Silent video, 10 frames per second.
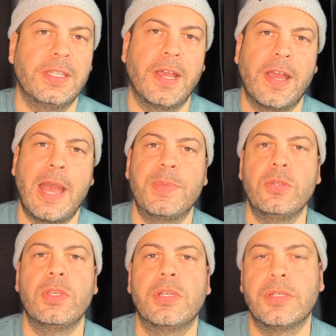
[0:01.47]
Uh, Happy New
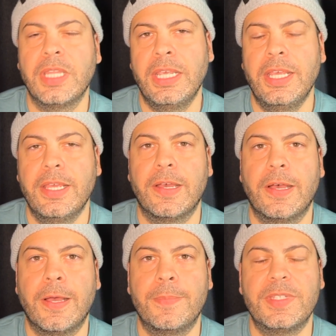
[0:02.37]
Year.
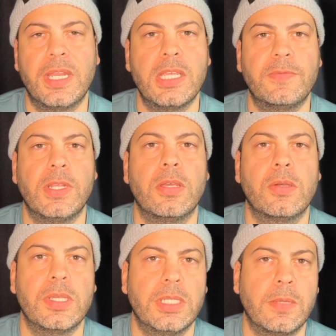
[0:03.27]
Um, today's video
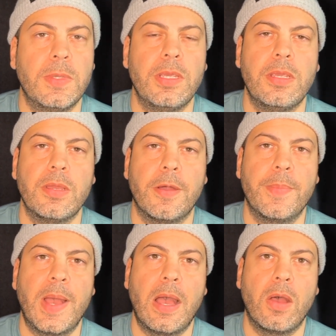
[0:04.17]
is going to be
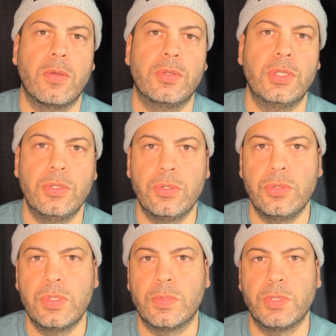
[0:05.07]
about
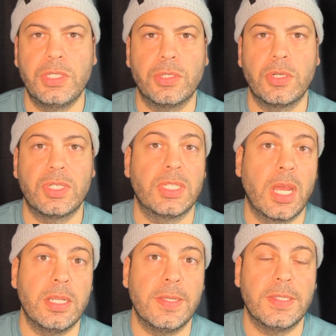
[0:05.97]
news research
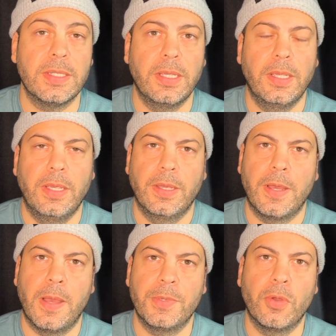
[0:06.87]
studies
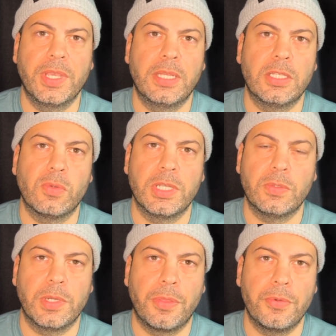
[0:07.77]
um, going into
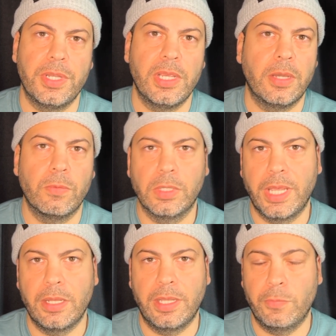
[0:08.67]
2023 in,
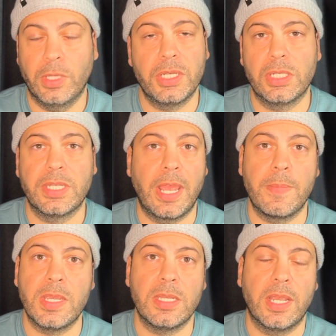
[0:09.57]
rela- in relation to
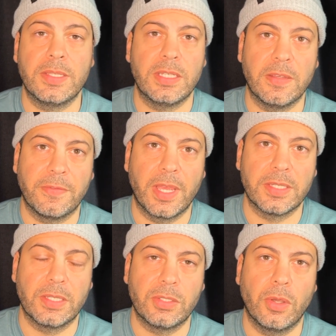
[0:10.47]
ME and
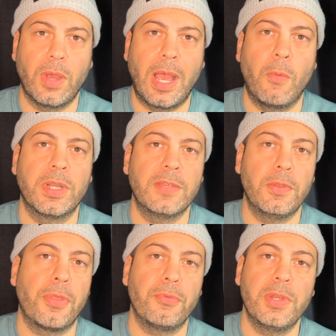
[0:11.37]
CFS. So, I want to give you
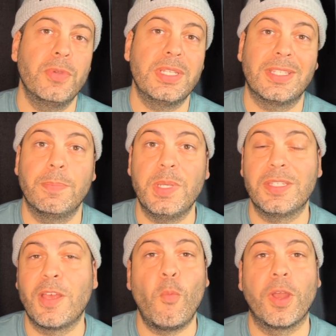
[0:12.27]
three reasons to be
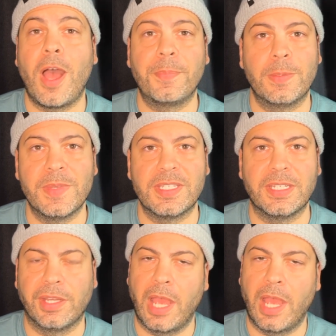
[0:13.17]
somewhat optimistic.